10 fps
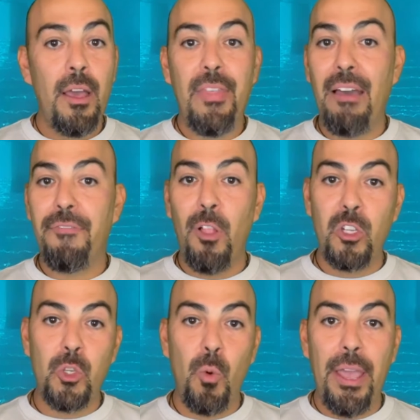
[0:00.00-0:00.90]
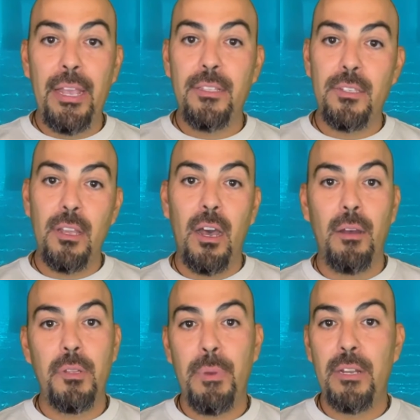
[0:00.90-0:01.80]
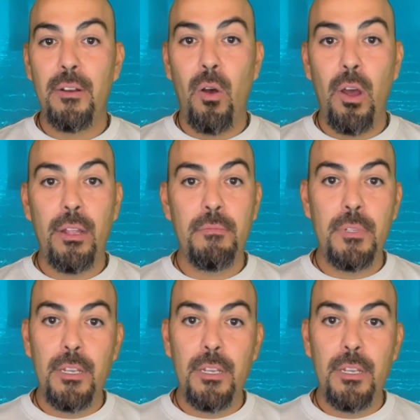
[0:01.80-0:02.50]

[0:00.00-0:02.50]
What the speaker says: that fluctuates depending on